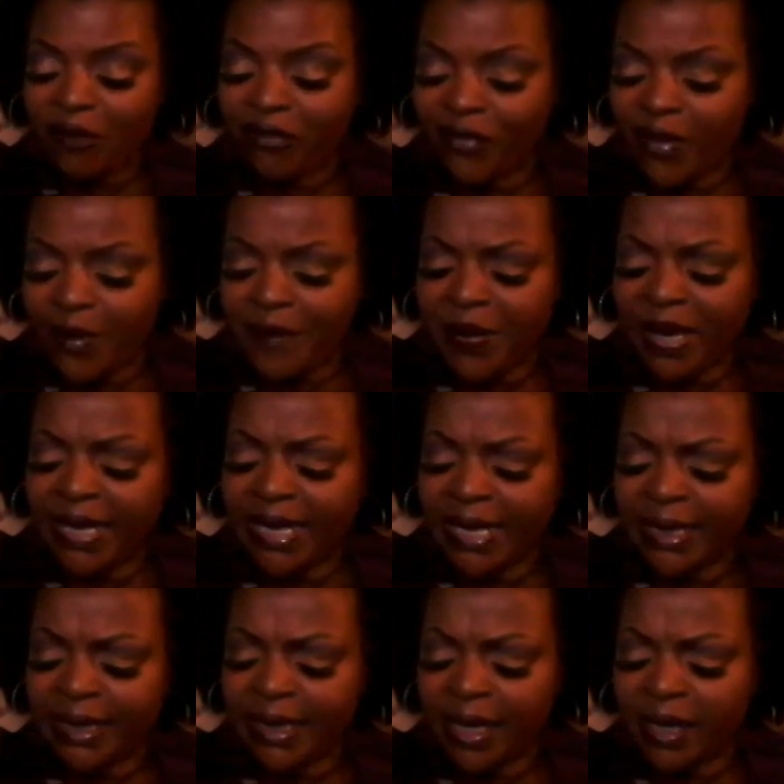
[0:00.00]
from
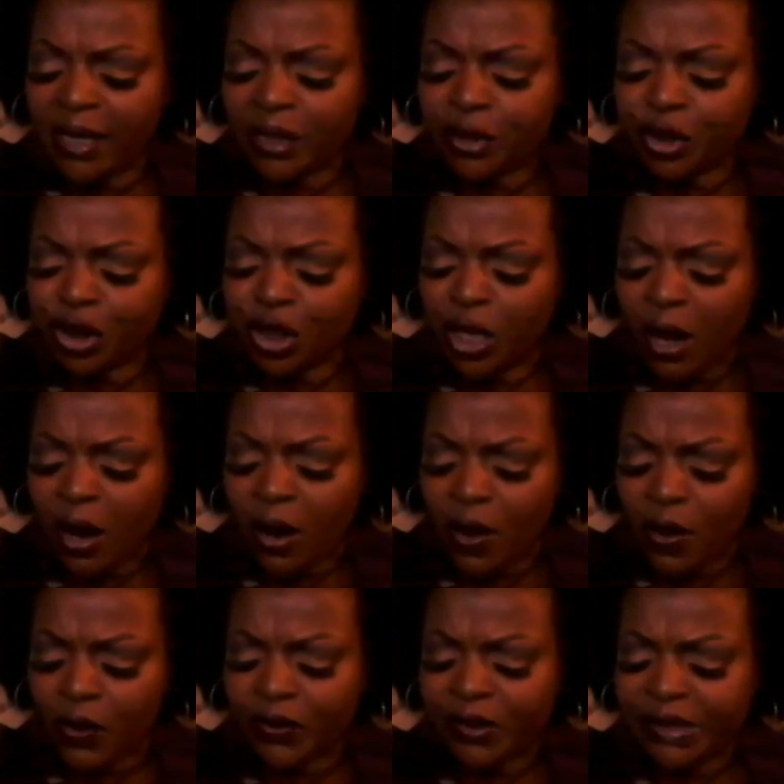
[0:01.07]
Melinda
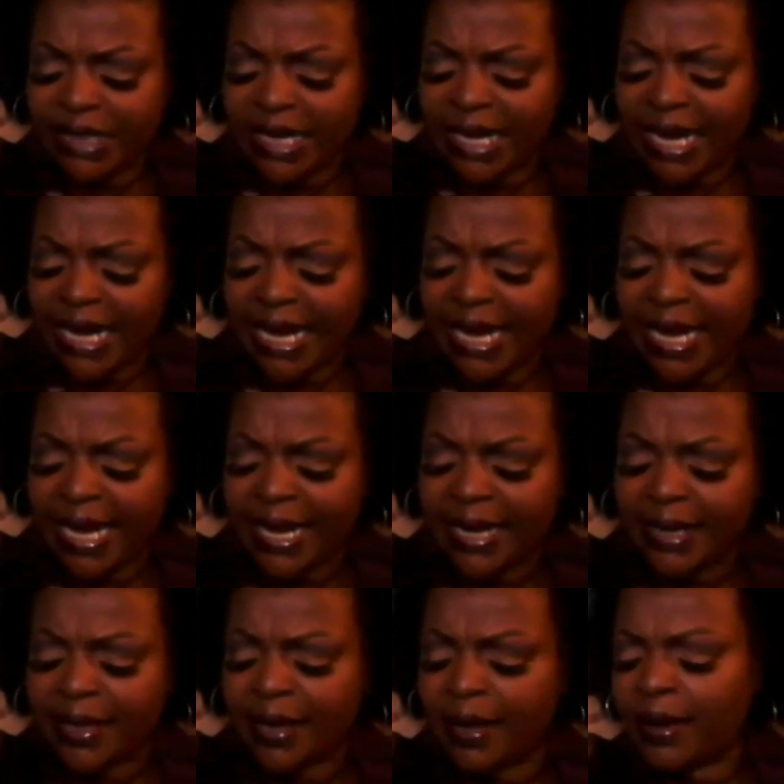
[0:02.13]
Charles in